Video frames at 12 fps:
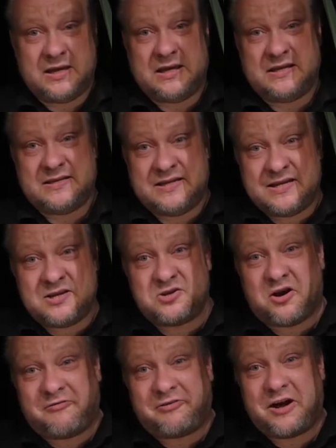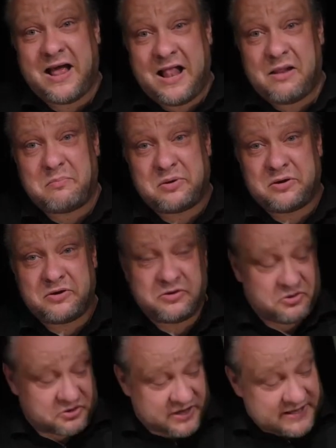he didn't offer help
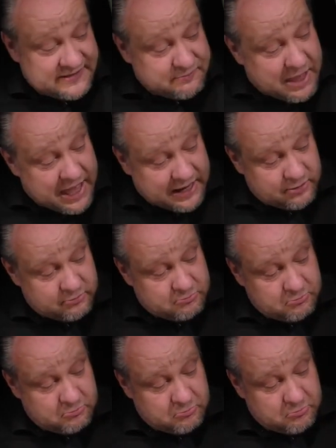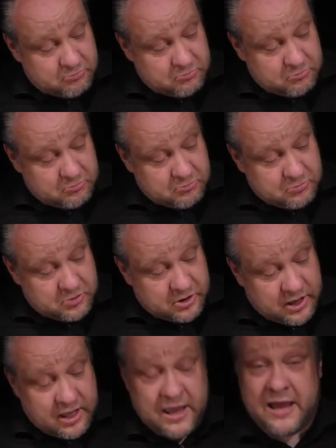to this man
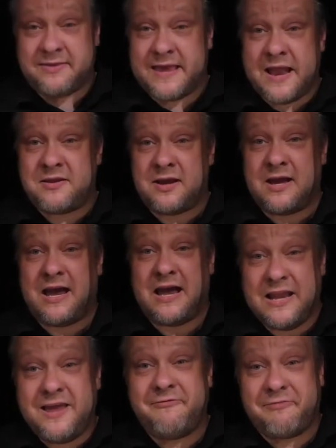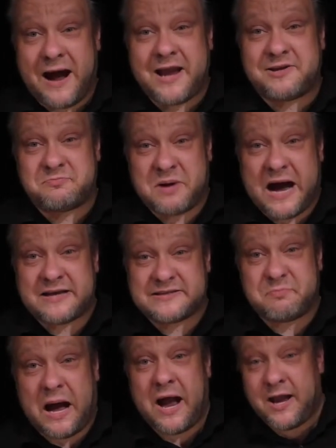and then a Levite
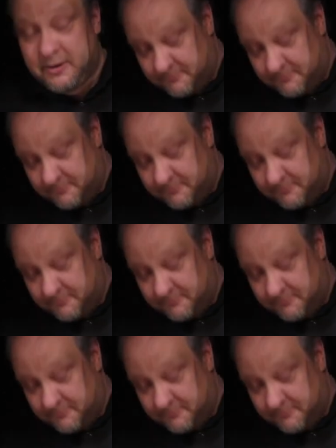passed by.